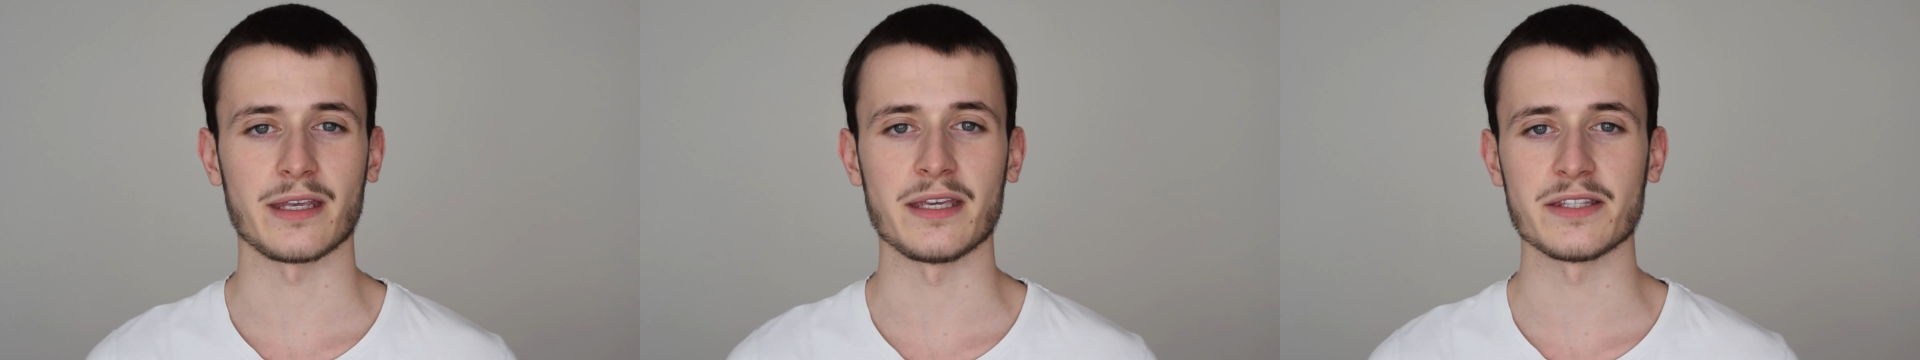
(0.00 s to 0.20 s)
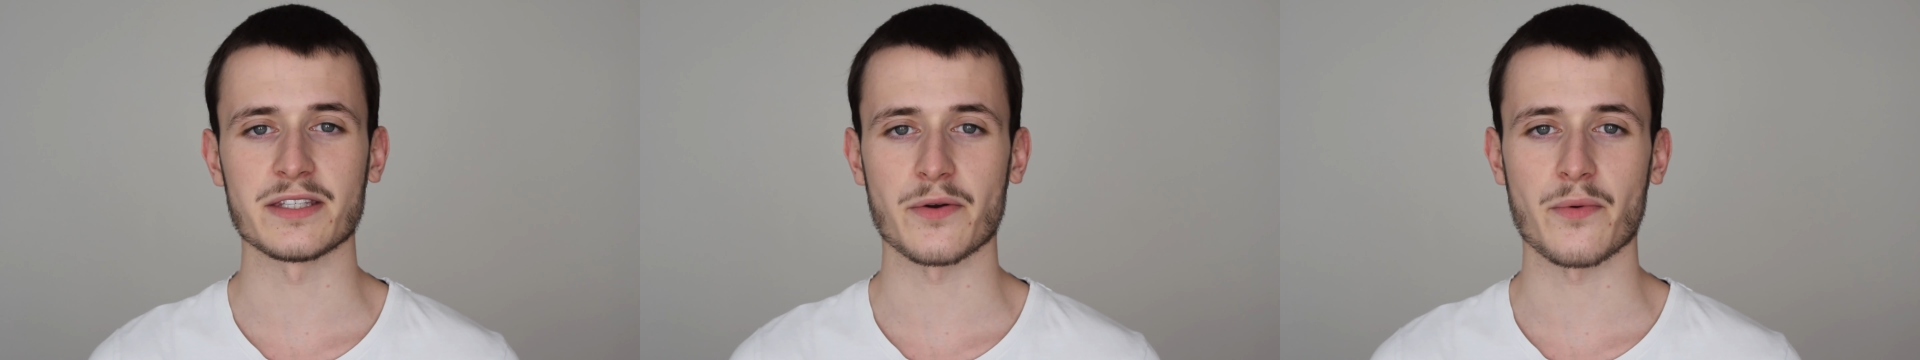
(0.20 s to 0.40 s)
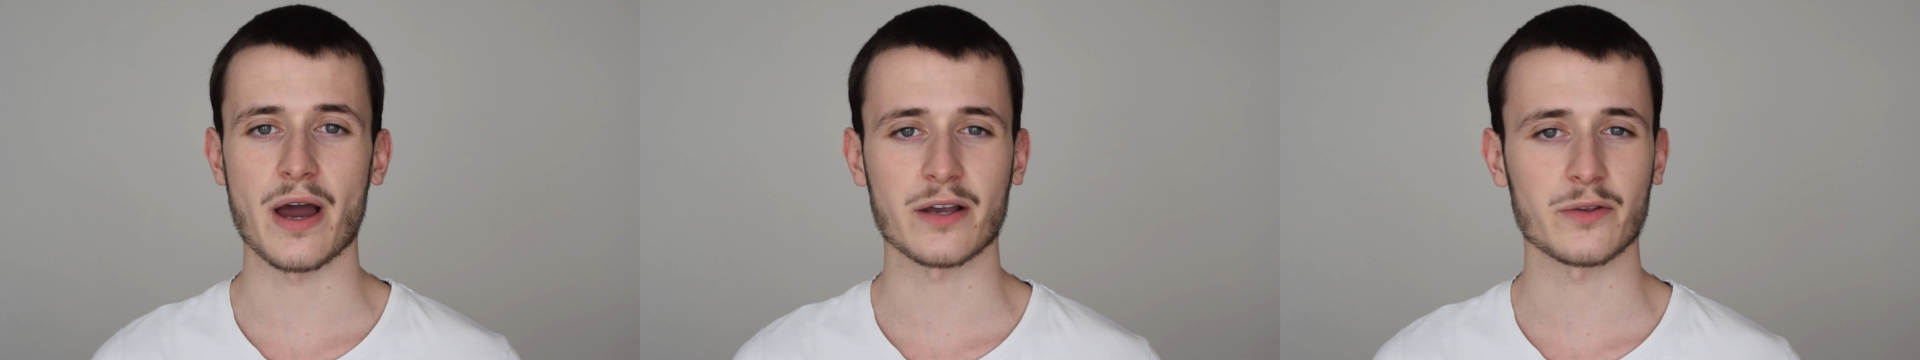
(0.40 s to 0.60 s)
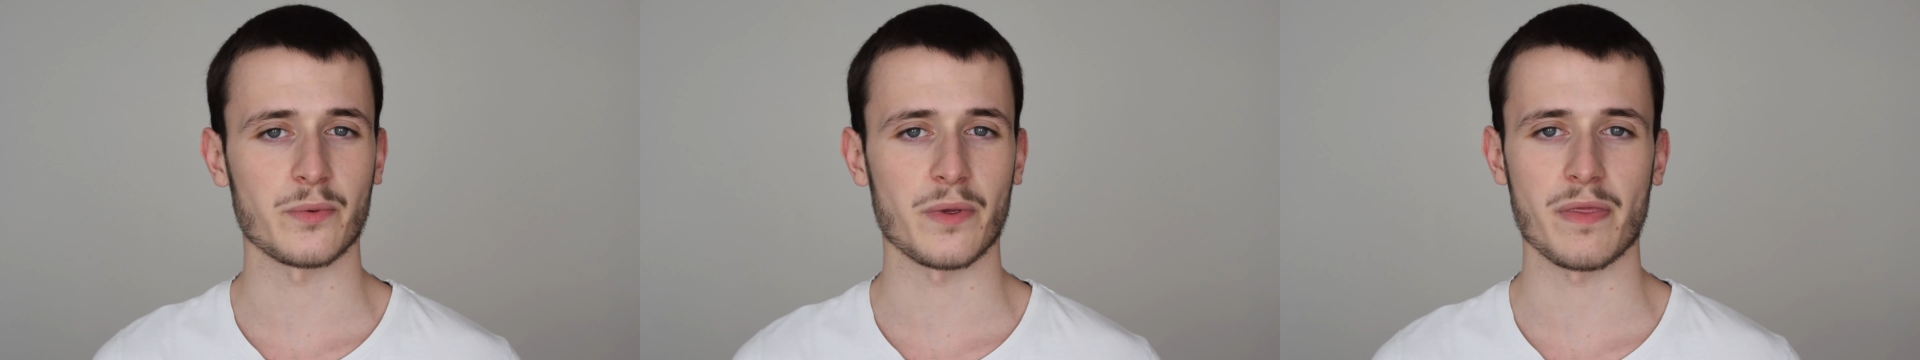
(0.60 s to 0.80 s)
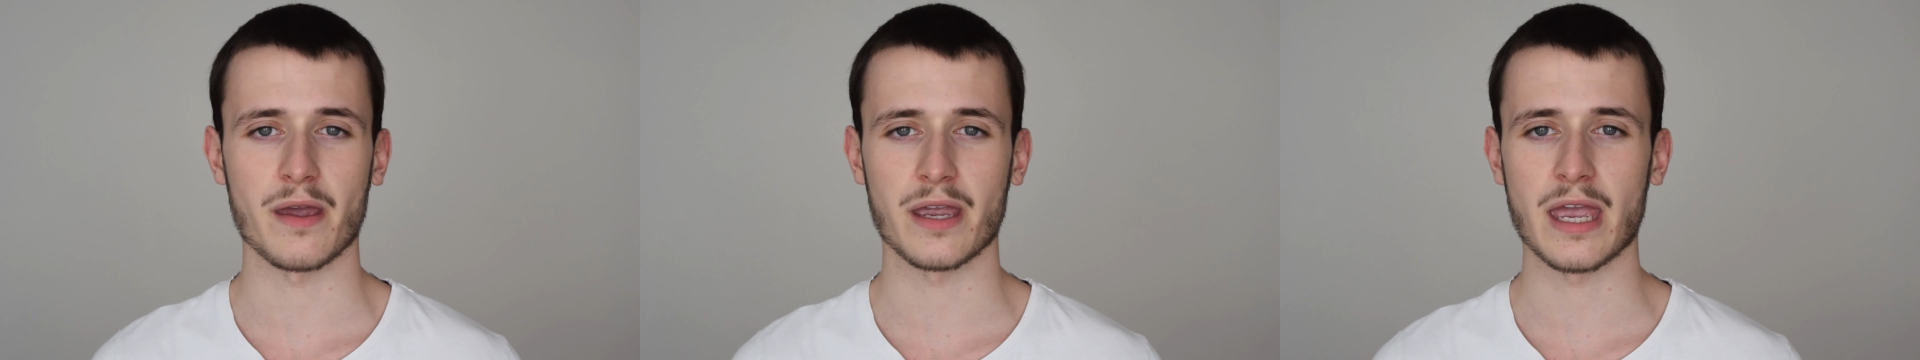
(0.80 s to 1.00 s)
interact
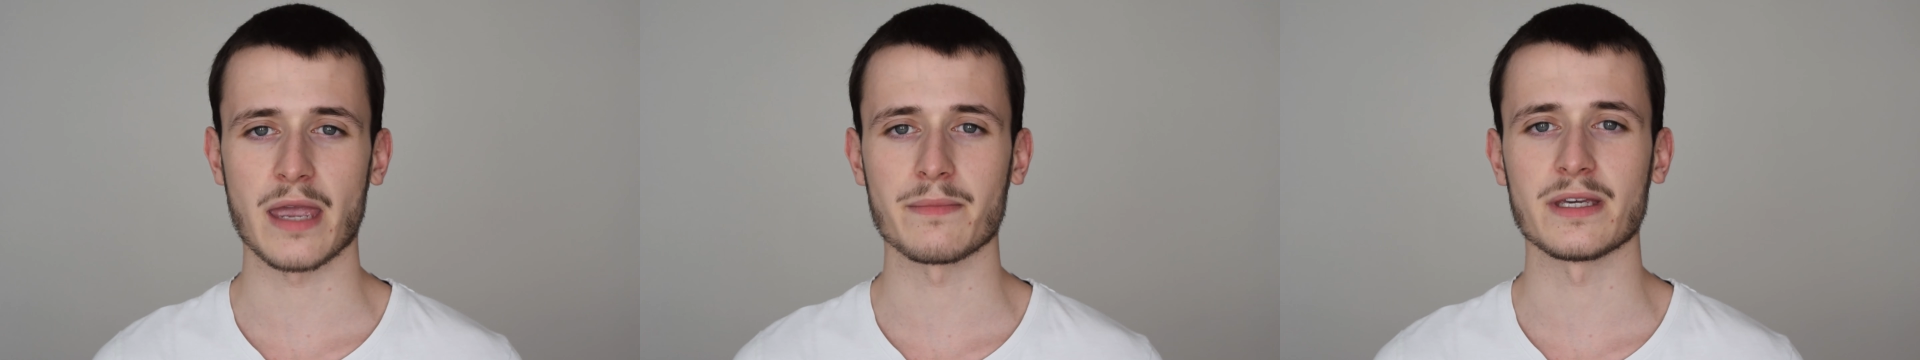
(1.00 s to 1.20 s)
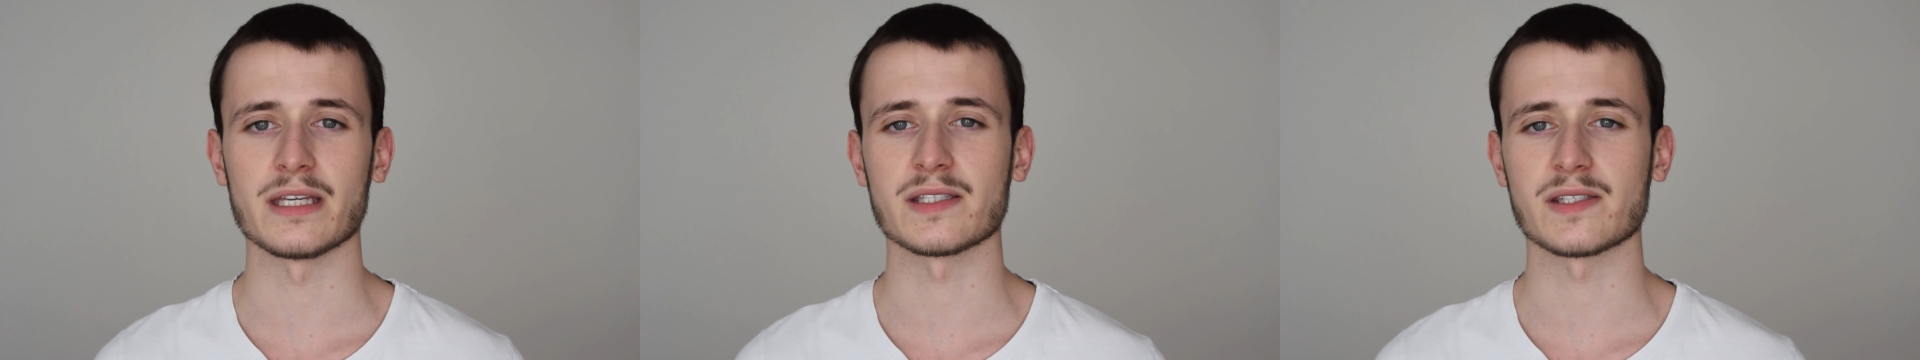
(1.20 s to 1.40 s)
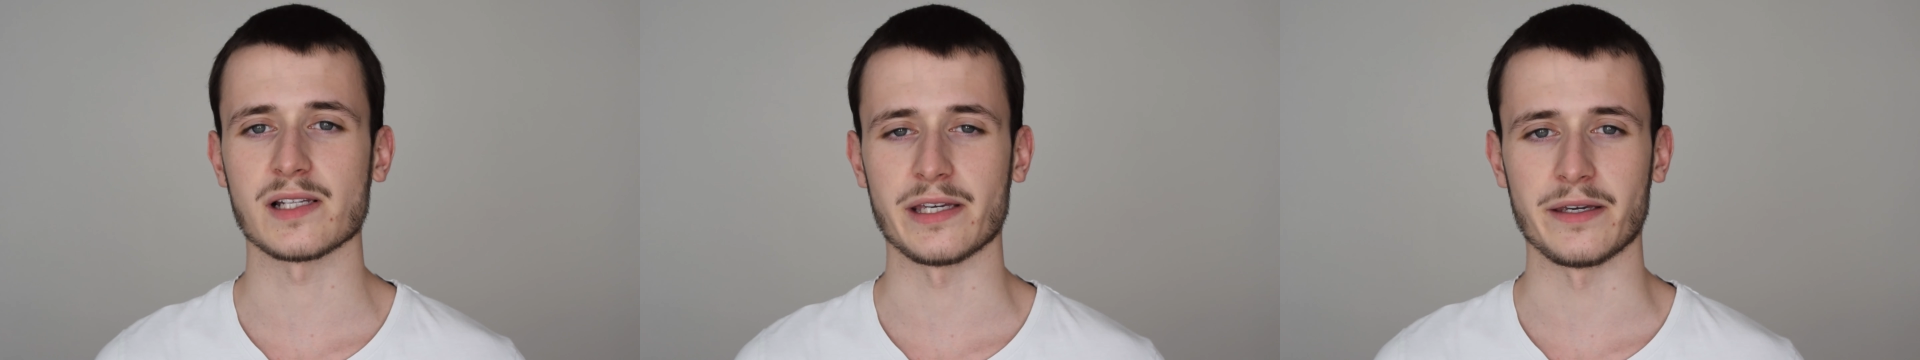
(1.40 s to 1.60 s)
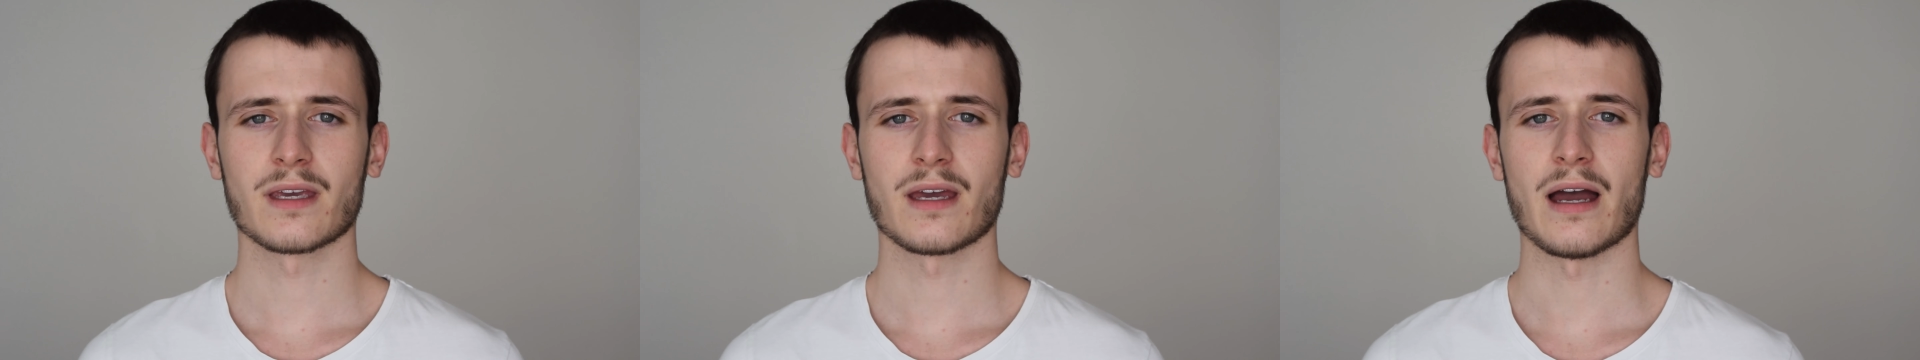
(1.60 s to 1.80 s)
with the game easily.